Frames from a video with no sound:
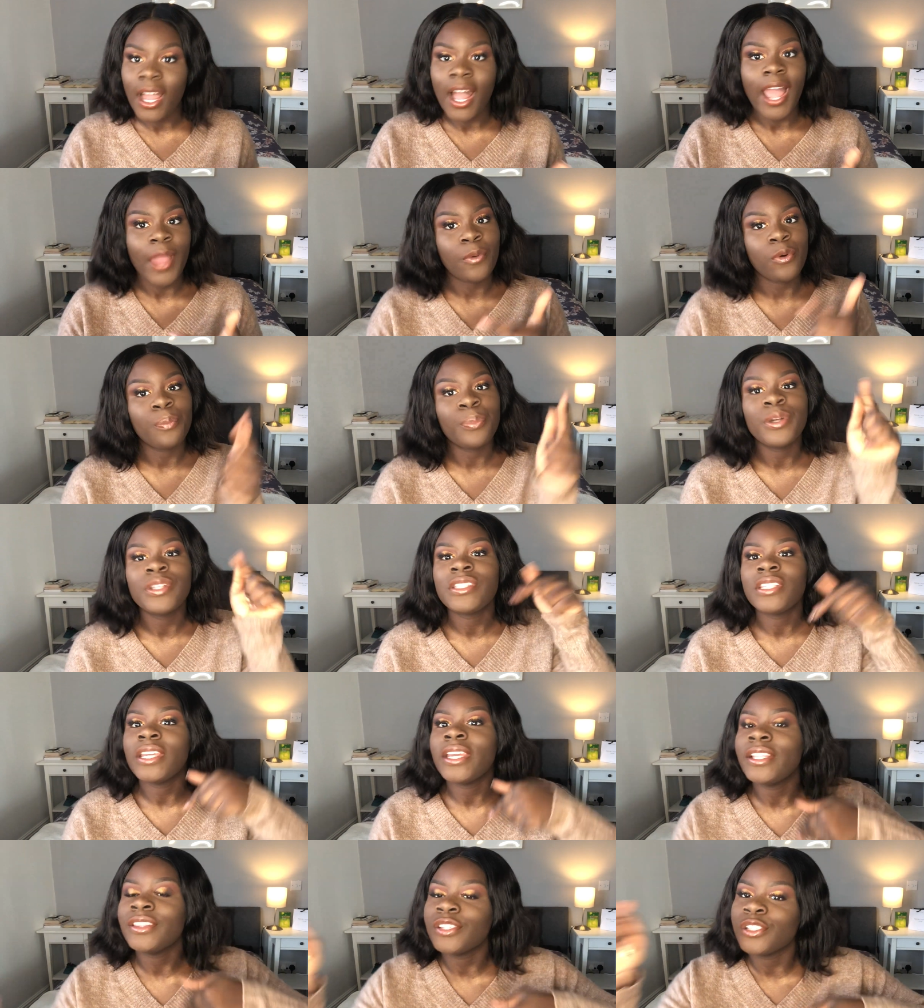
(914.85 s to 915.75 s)
I will put
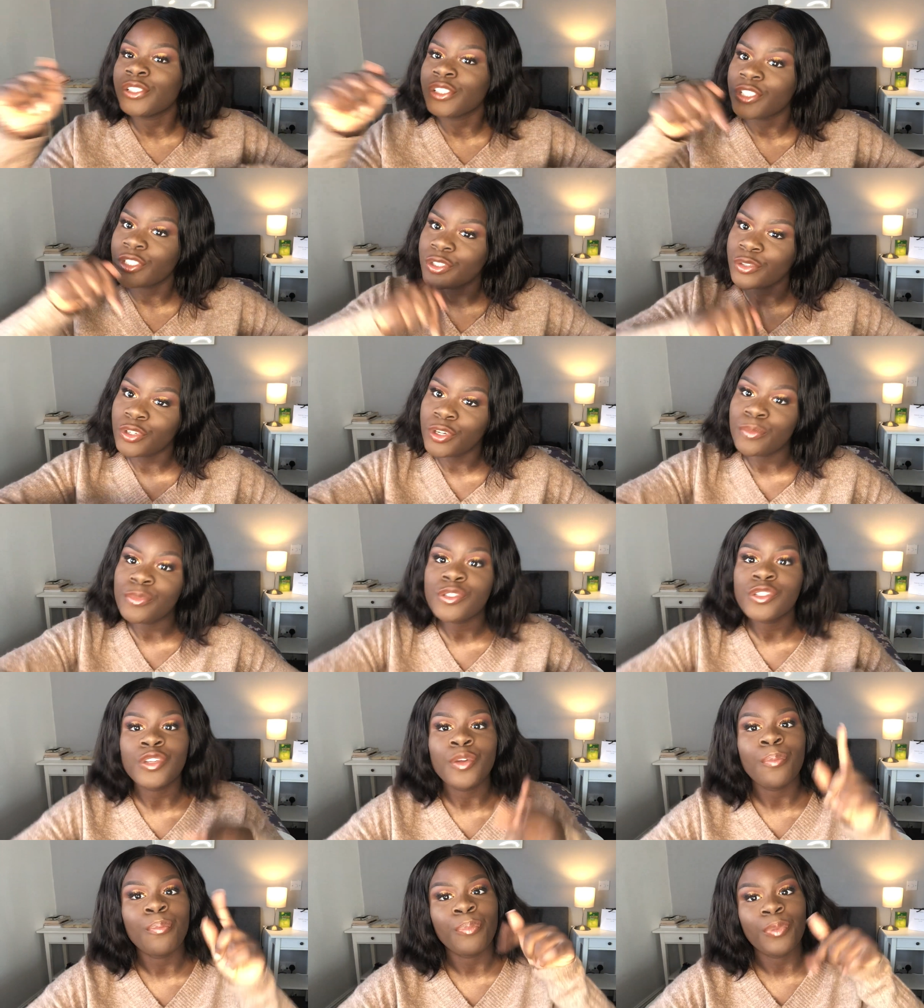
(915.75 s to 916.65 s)
it in the
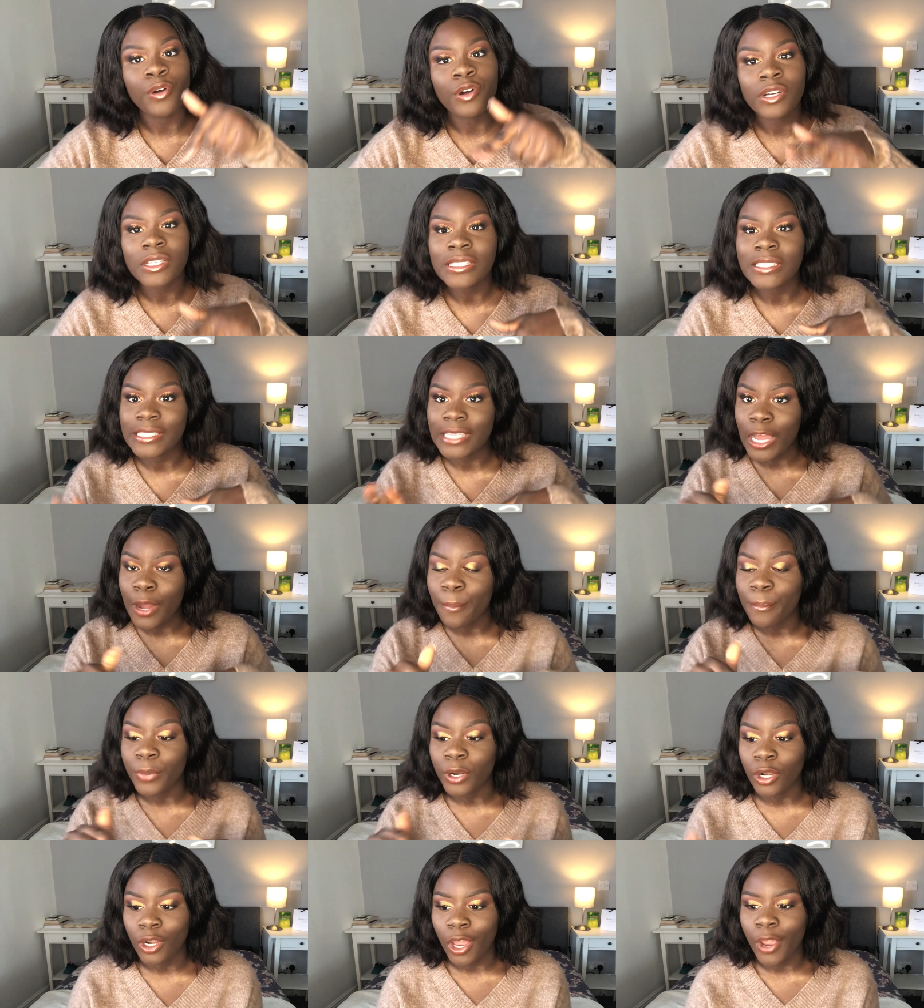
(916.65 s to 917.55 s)
description box down
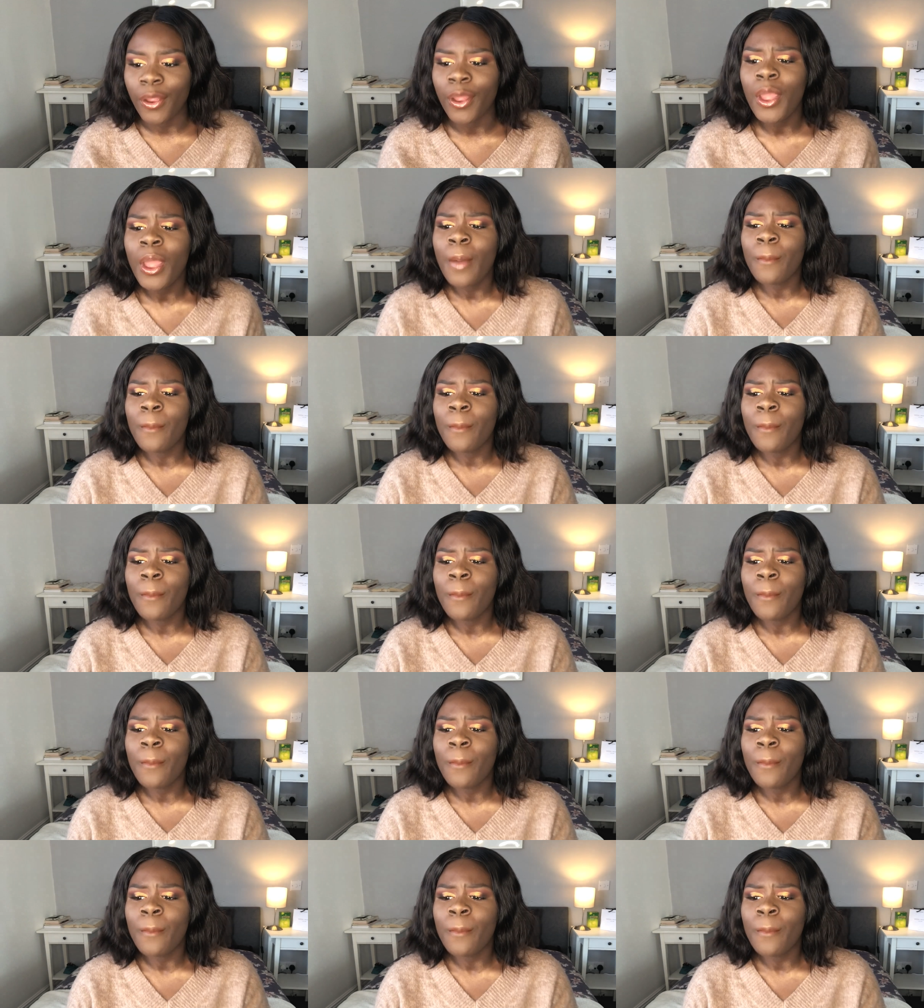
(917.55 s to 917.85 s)
below,